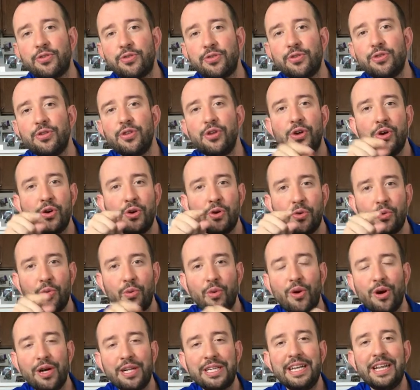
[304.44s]
goal
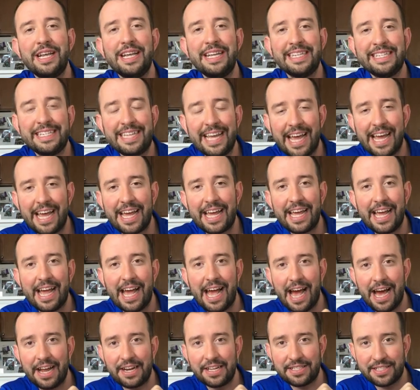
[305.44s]
one day
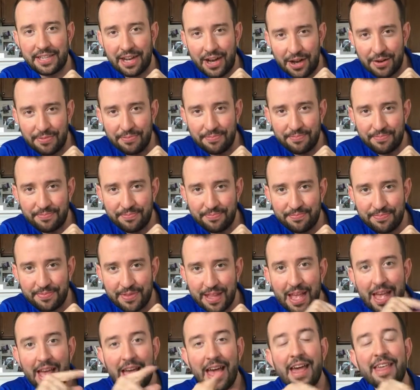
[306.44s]
at a time.
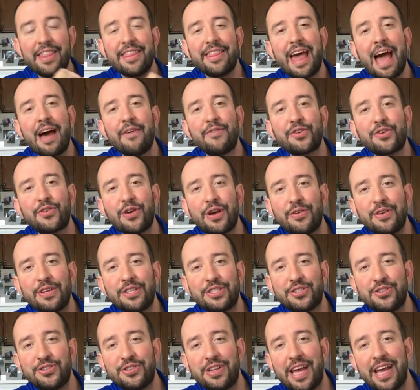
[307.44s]
Have a great
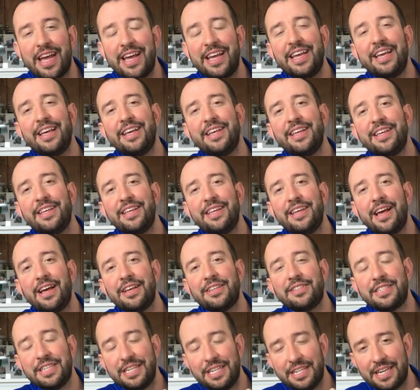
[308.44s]
rest of your day.
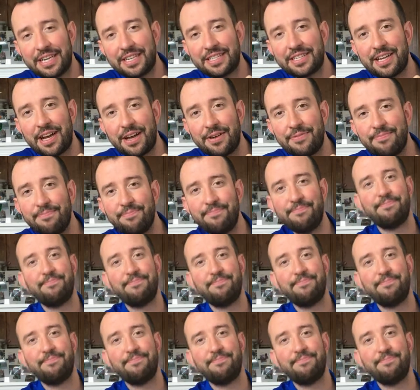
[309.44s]
See you next time.